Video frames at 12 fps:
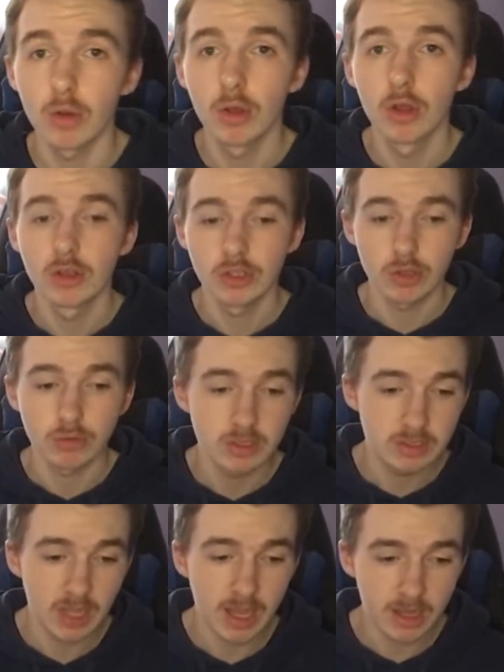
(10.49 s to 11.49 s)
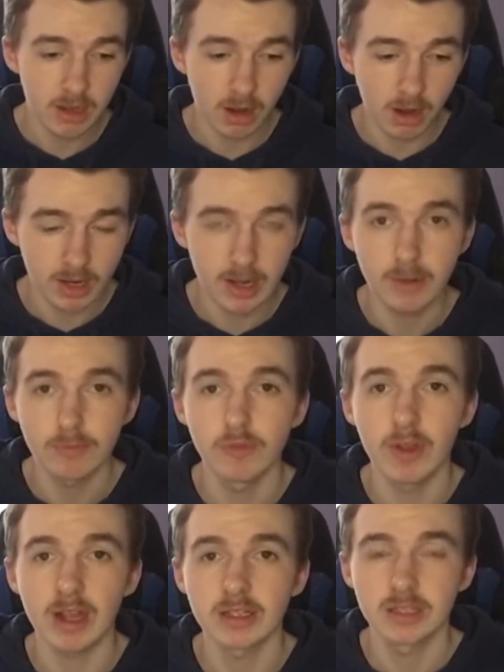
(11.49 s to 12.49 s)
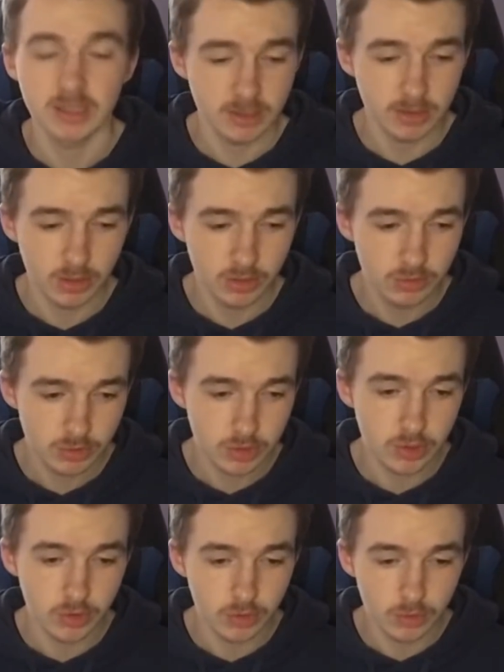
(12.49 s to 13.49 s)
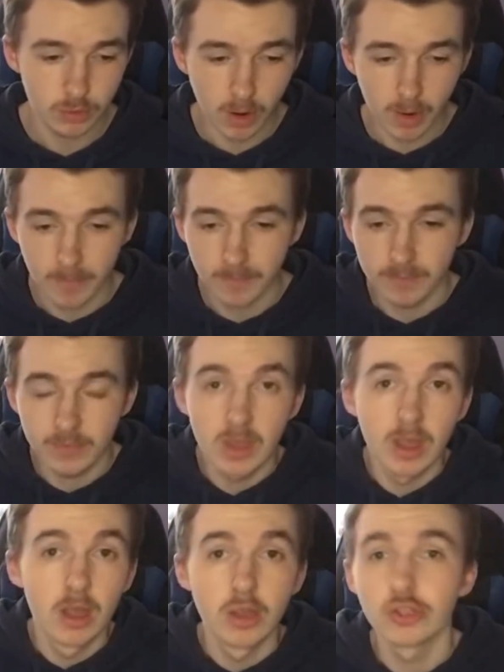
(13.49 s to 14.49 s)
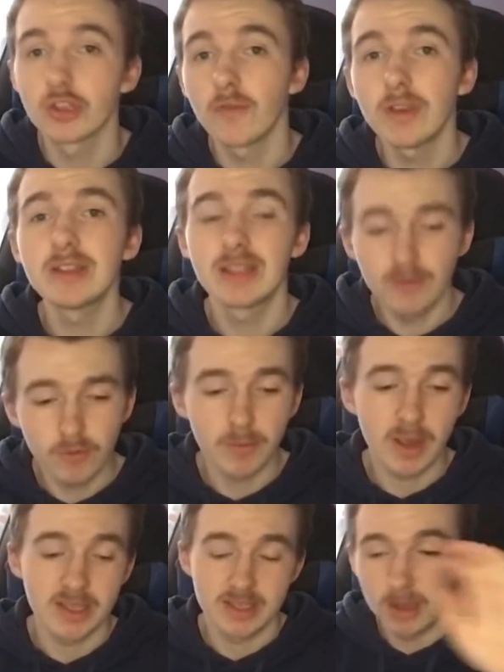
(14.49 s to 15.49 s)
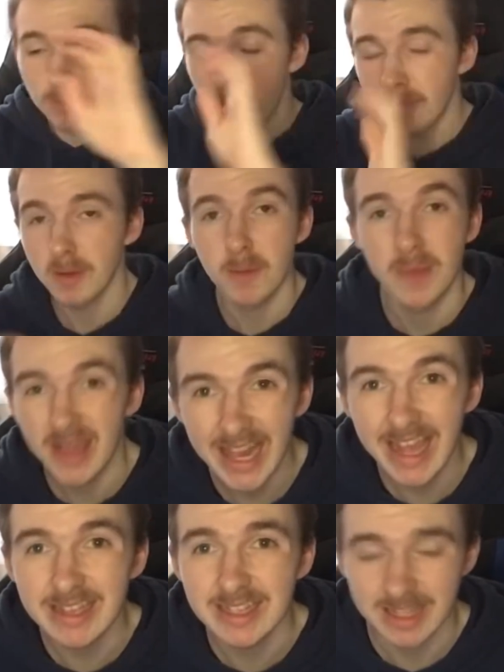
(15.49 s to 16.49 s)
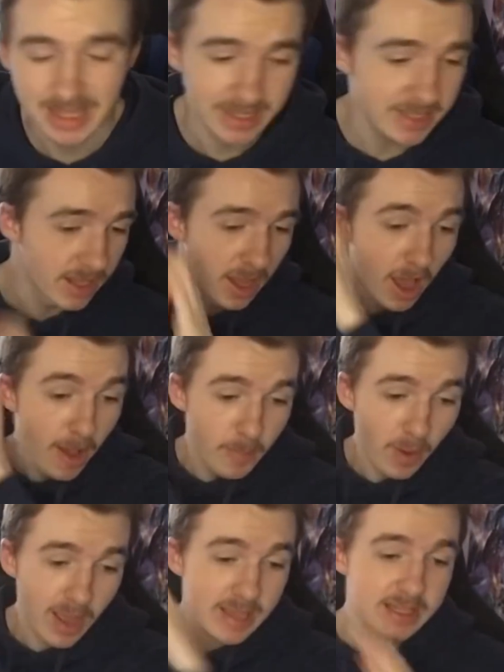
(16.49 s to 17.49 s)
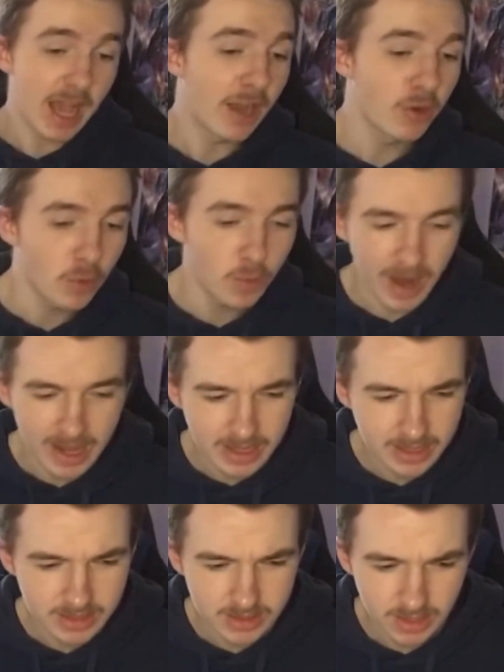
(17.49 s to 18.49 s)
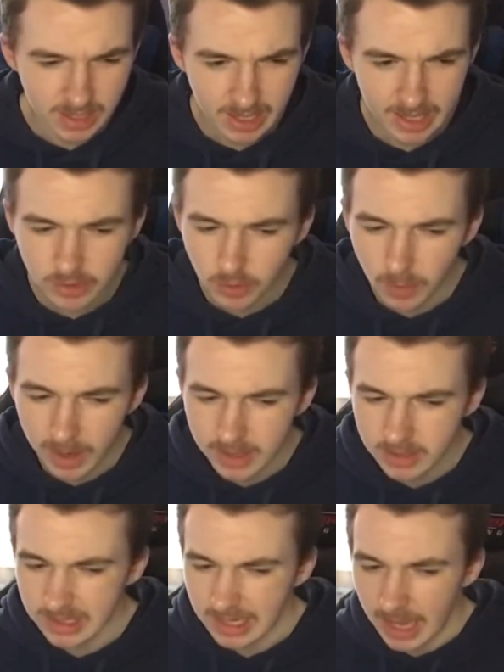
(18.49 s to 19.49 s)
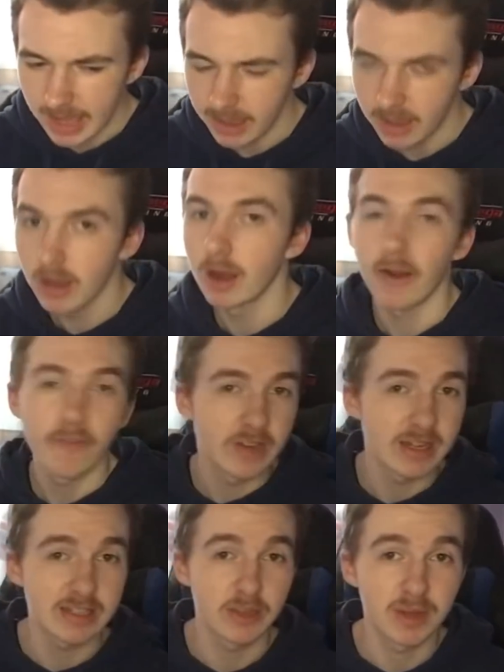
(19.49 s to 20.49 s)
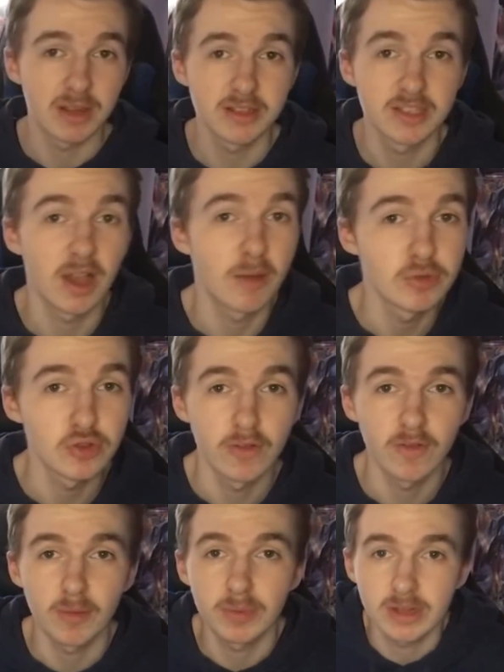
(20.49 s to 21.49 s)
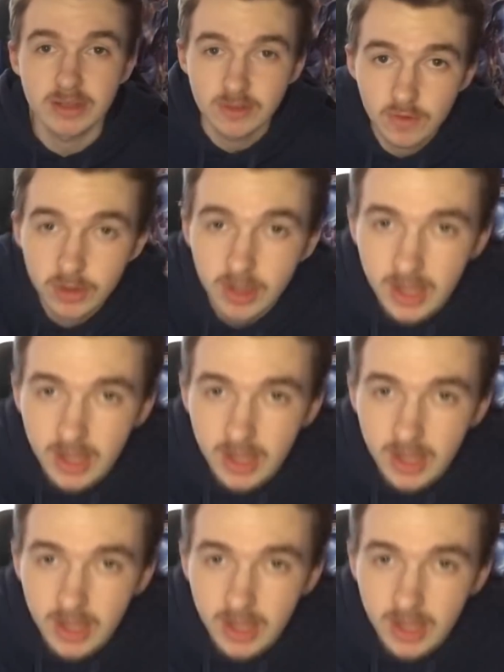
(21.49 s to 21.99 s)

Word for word: So today I am reacting to um, something different basically. I might be a bit late to this, but it's Adelways, Adelways Play? I think that's how you pronounce it. I'm sorry if I pronounced it wrong.